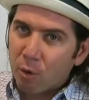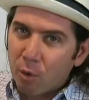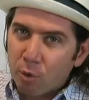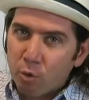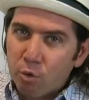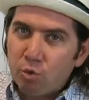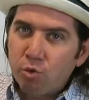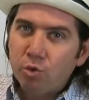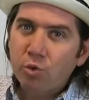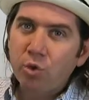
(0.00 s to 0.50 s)

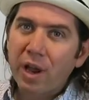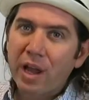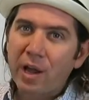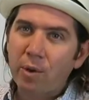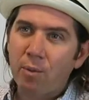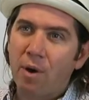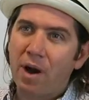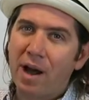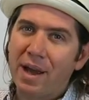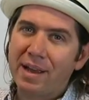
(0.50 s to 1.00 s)

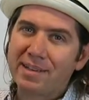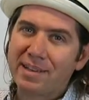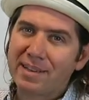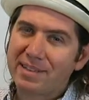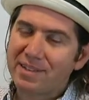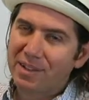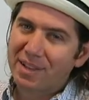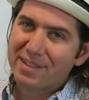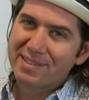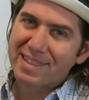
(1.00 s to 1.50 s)
Great wine, because it
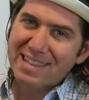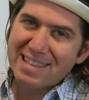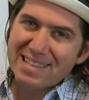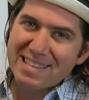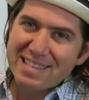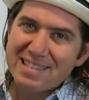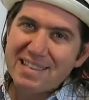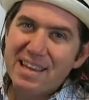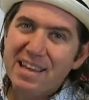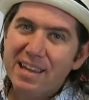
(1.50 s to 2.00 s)
still has that
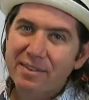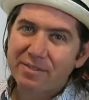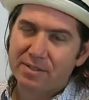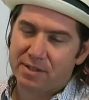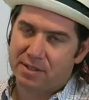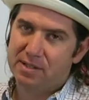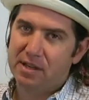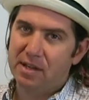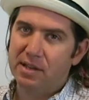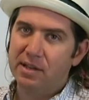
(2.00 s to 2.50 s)
zing of
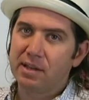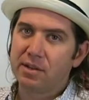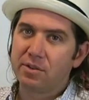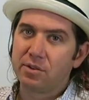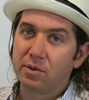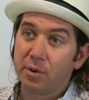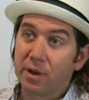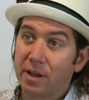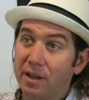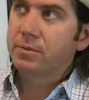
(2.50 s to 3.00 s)
acidity
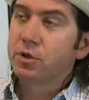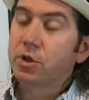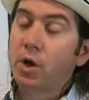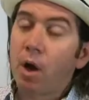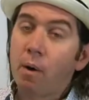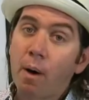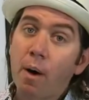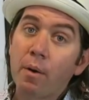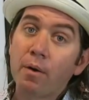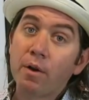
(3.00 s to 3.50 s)
to it. So
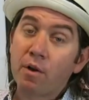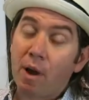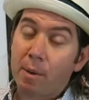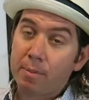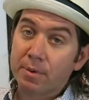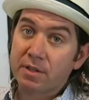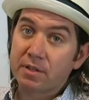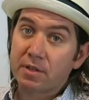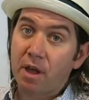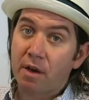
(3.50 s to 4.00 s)
go out and grab
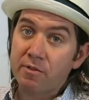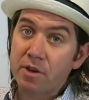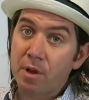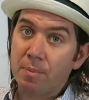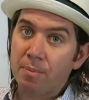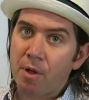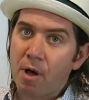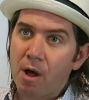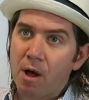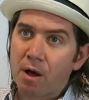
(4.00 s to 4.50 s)
a Sauvignon
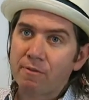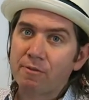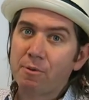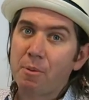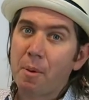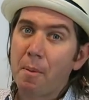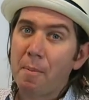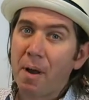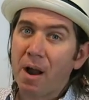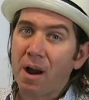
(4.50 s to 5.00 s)
Blanc from
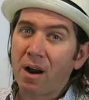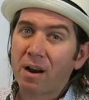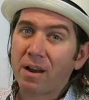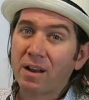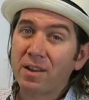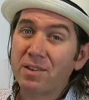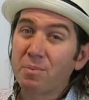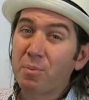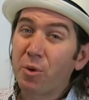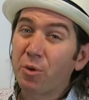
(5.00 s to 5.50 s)

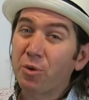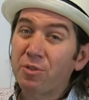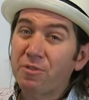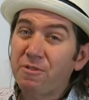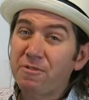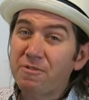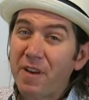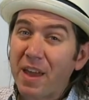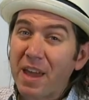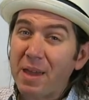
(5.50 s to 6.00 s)
America's most
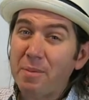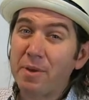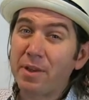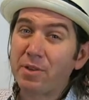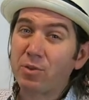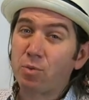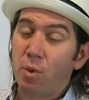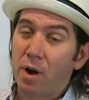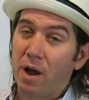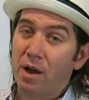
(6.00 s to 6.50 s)

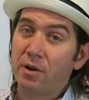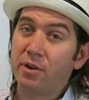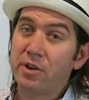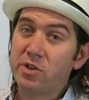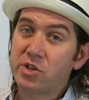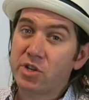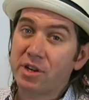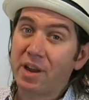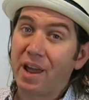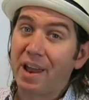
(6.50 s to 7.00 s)
famous wine
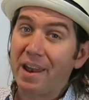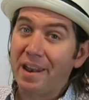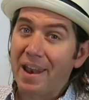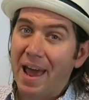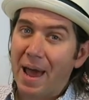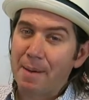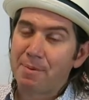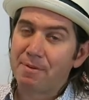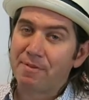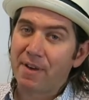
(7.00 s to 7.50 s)
region,
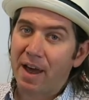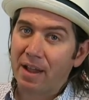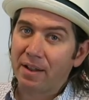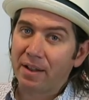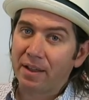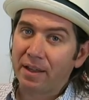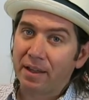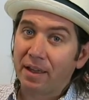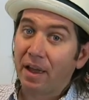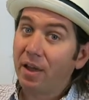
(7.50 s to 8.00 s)
Napa
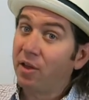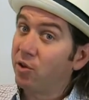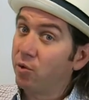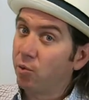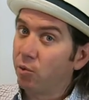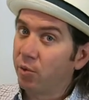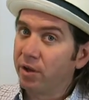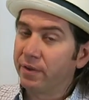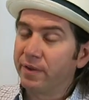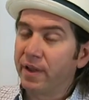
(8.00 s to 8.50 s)
Valley. You
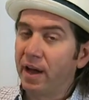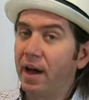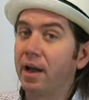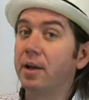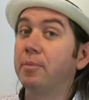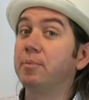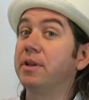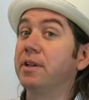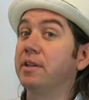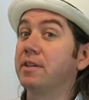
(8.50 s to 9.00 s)
will
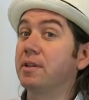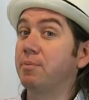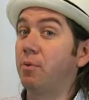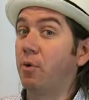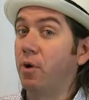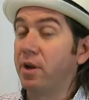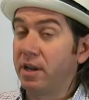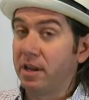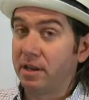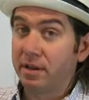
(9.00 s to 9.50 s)
not be
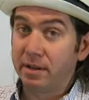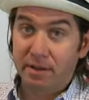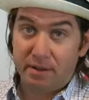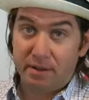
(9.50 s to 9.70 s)
disappointed.